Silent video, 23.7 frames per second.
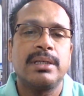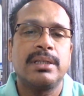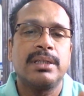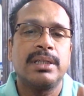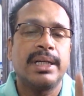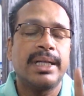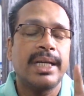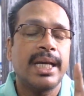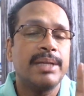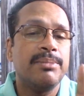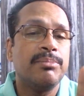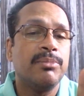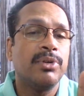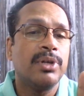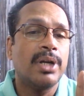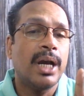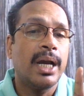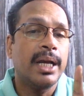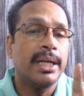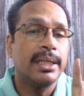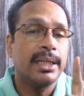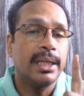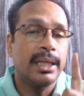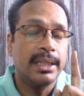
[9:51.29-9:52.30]

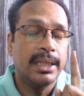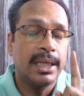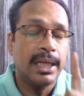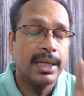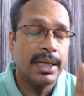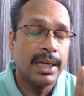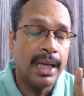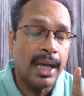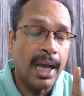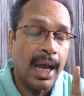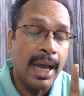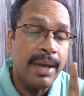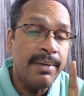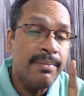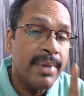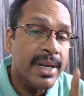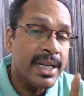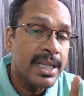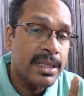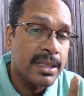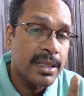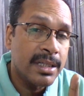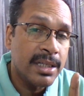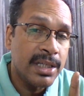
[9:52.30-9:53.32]
That I
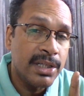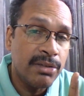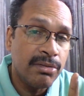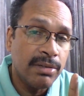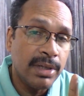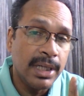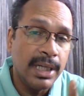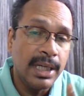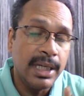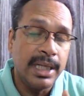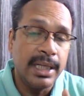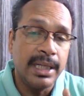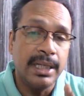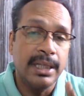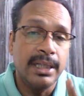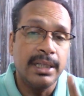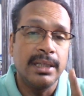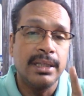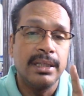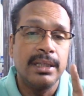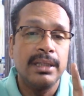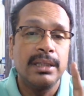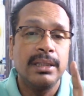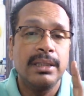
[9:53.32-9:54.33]
mentioned you earlier
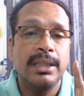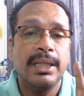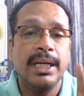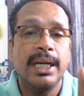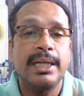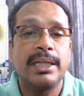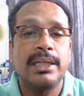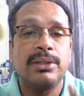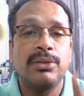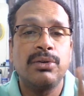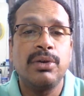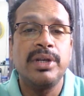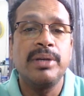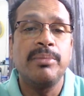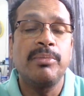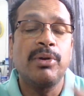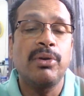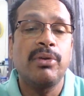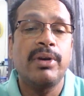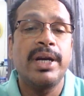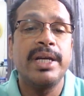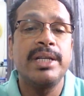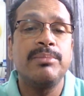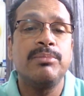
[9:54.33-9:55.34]
that sodium
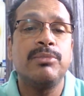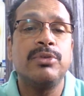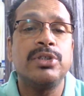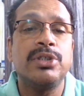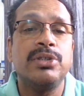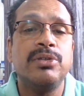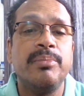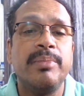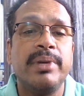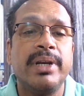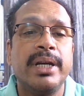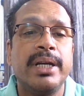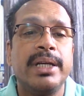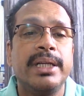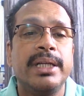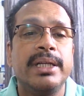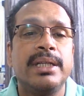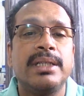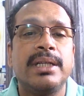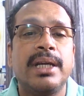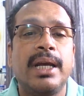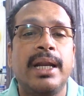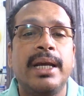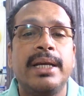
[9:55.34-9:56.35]
chloride is most dominant in
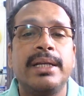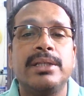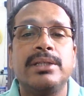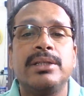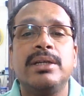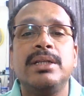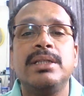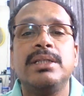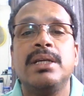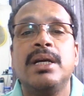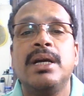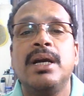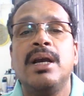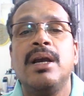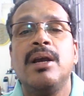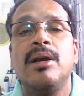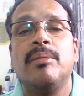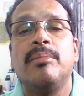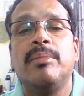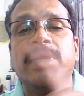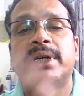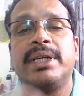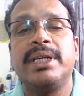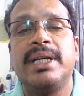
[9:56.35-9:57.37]
saline soil,
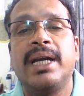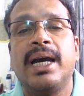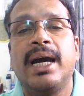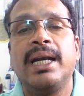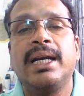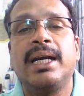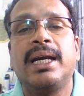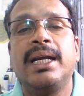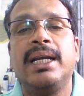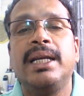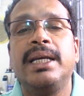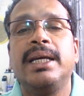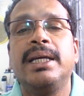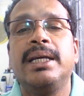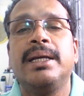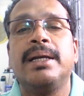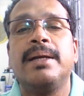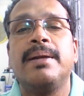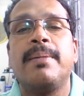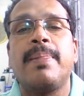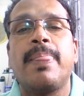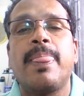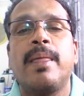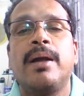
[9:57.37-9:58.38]
but in alkali,
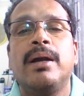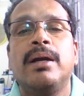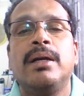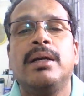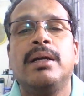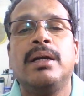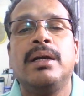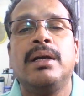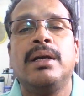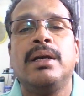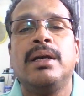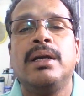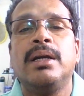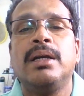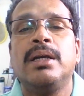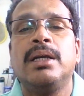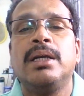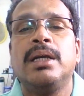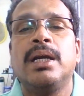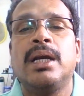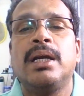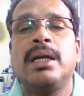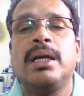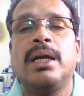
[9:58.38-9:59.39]

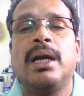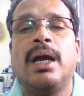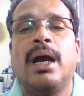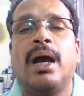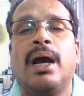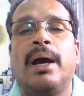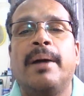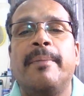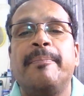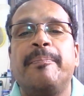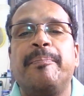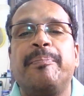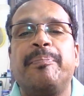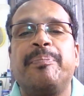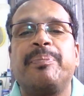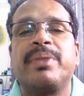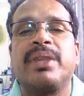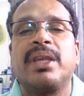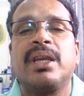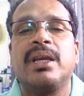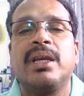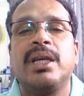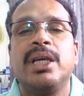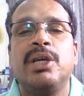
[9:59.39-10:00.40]

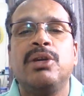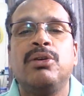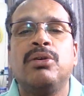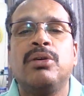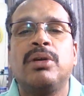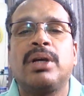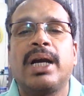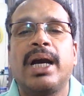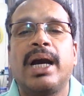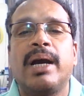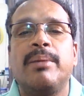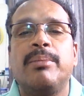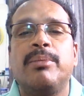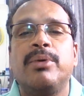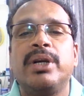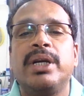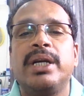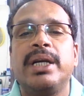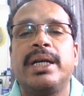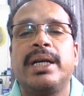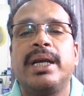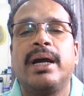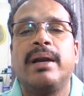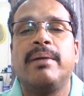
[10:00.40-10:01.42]
you know,
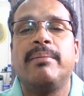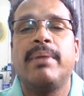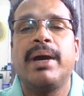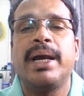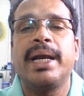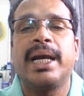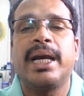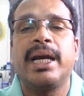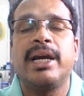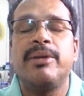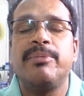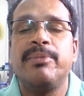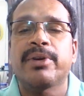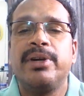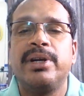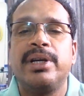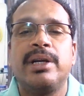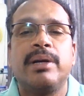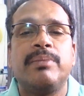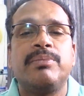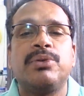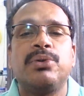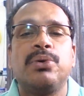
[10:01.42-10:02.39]
carbonate and bicarbonate of